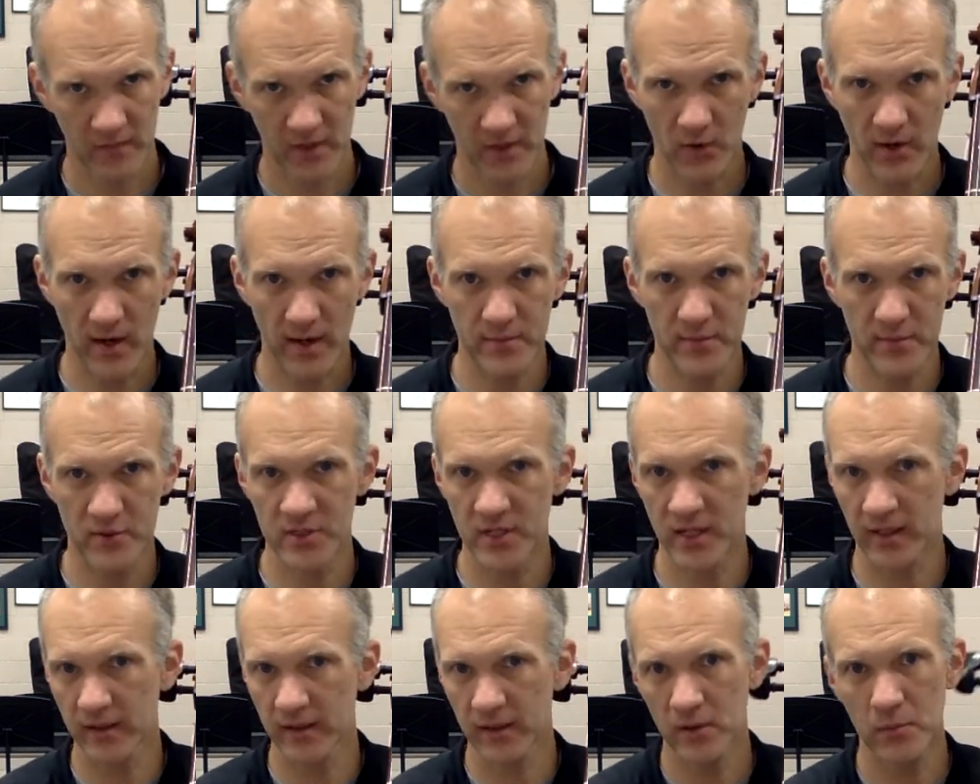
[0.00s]
Grab your
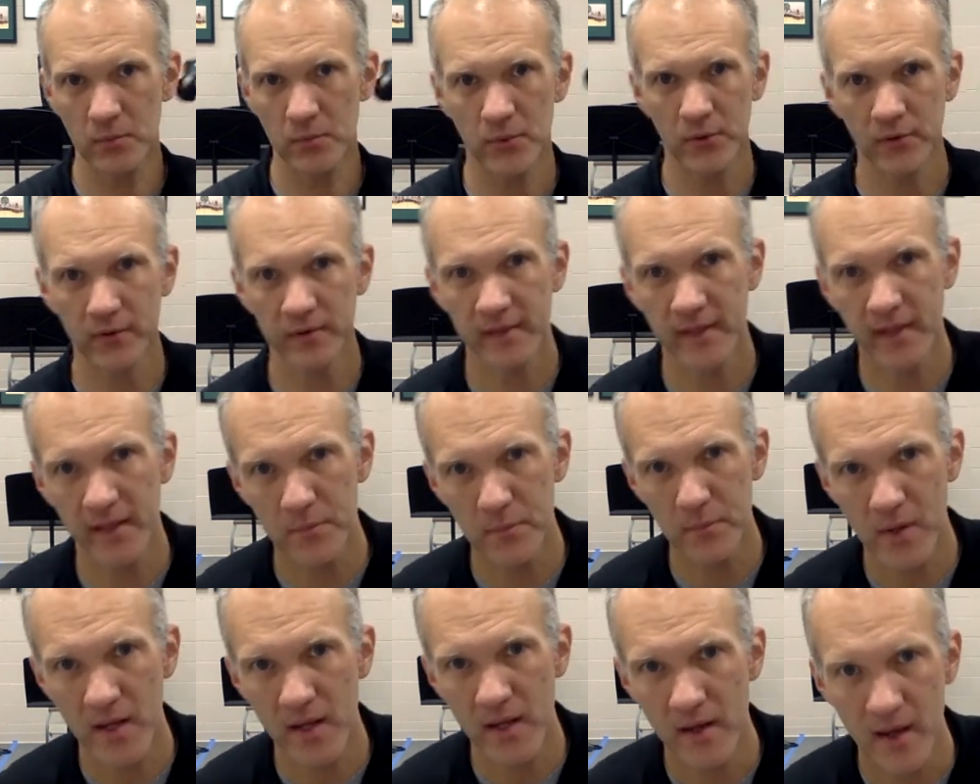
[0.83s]
cello, pull the
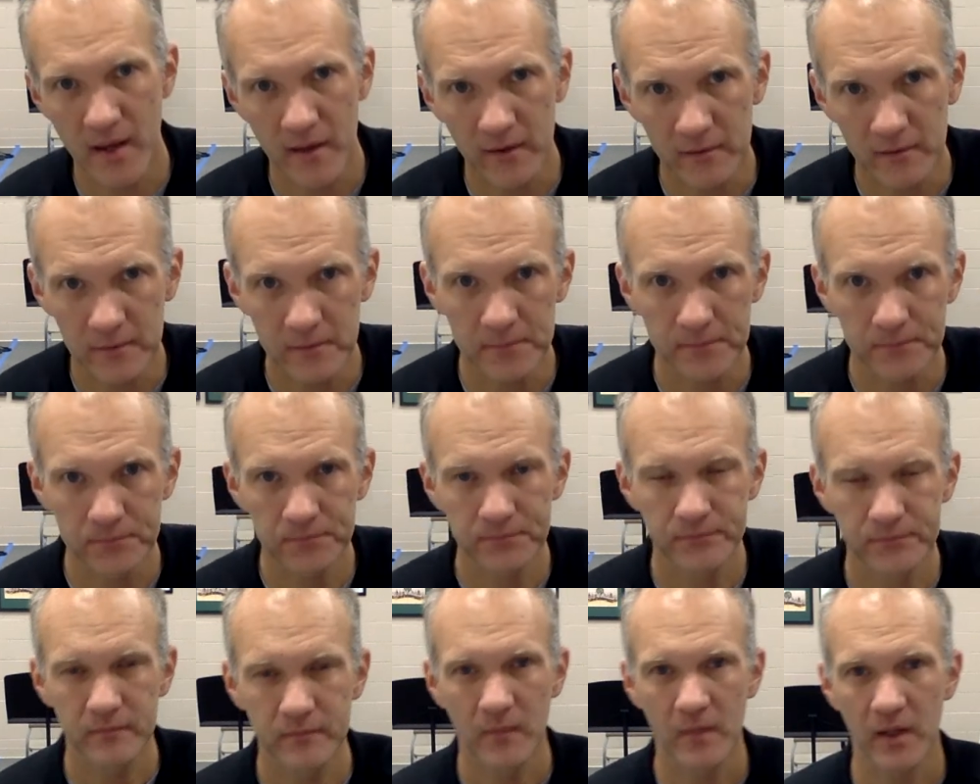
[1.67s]
end pen out,
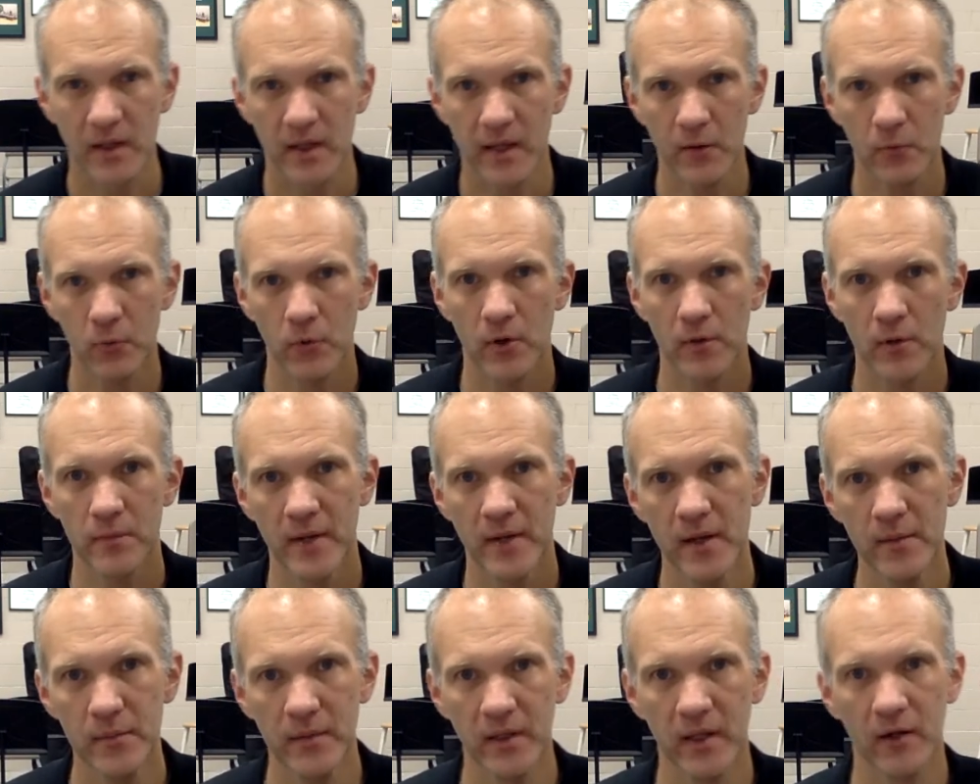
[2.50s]
get warmed
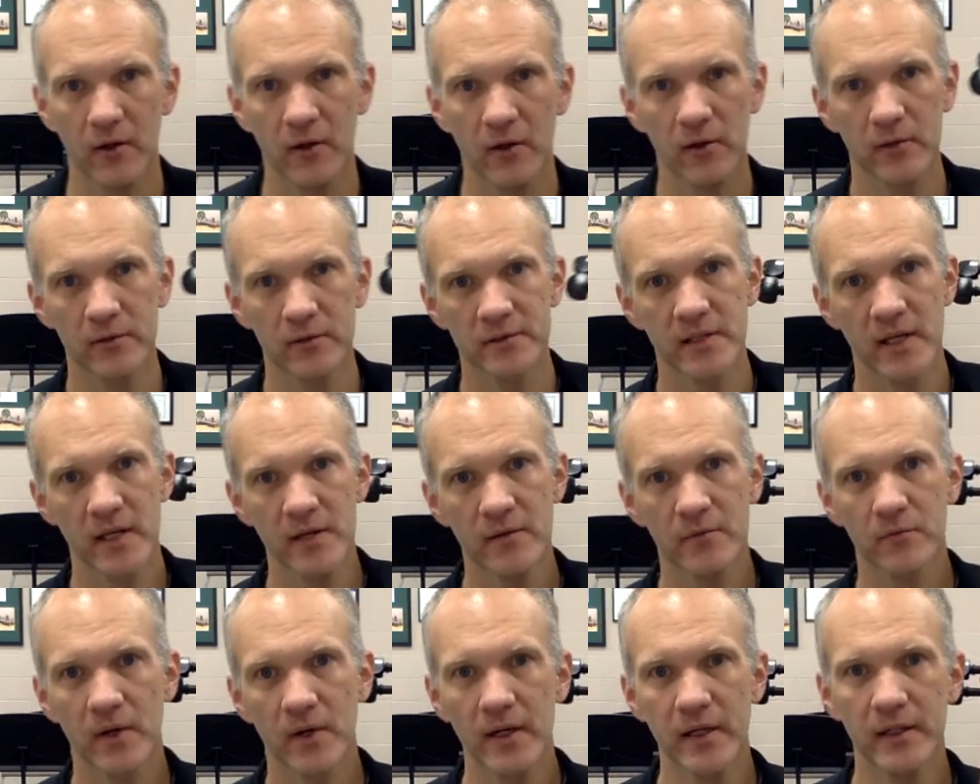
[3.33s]
up, get all set
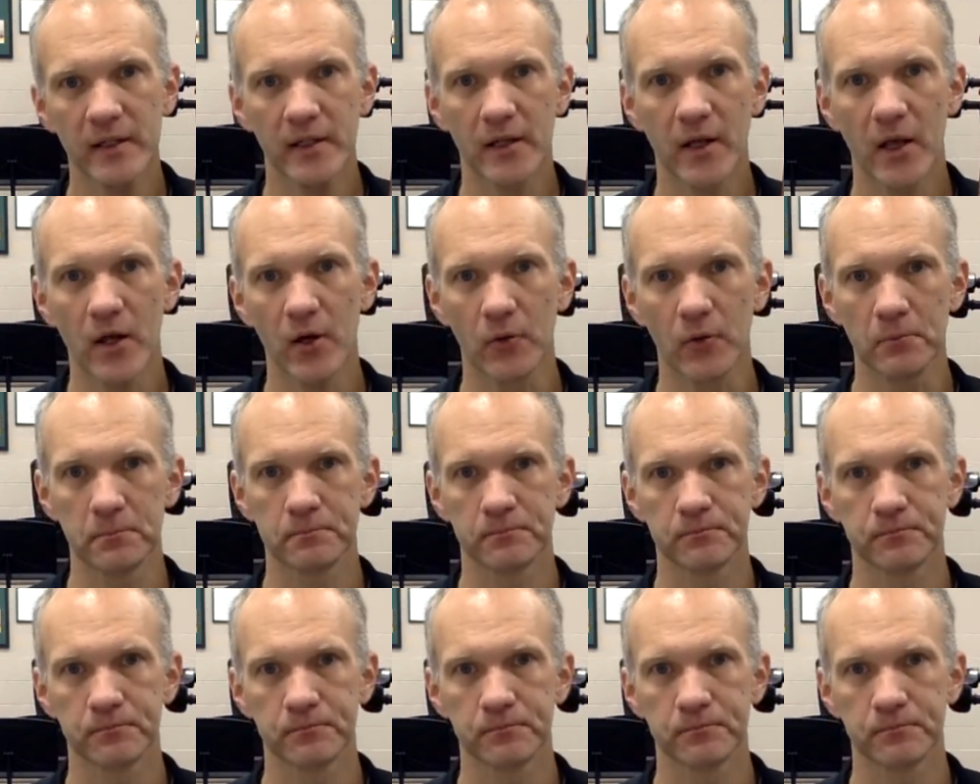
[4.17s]
and ready to go.